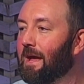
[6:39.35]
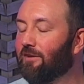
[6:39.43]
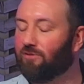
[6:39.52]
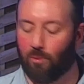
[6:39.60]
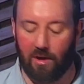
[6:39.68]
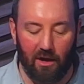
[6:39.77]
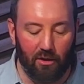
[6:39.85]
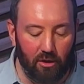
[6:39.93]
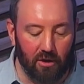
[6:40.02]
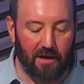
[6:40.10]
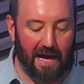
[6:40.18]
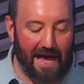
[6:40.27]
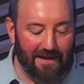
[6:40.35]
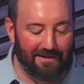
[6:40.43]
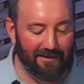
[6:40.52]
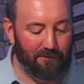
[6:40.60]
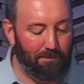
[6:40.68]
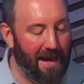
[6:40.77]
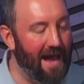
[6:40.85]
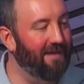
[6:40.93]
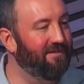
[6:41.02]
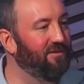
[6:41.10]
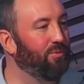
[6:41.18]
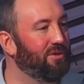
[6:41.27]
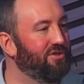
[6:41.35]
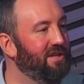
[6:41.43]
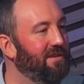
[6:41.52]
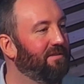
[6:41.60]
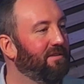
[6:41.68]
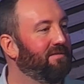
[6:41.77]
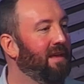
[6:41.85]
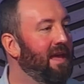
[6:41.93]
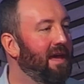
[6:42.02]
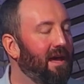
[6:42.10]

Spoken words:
And so we're going to look at this passage where Jesus